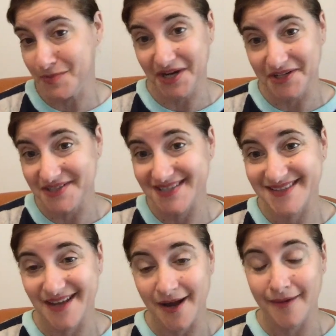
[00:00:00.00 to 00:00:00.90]

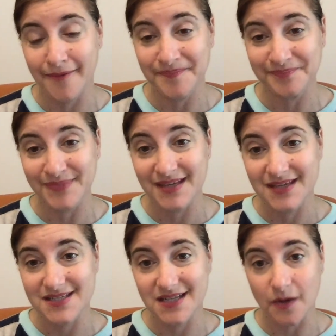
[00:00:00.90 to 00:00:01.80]
makers
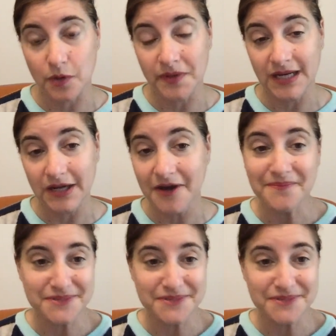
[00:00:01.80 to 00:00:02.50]
to get where we need to go.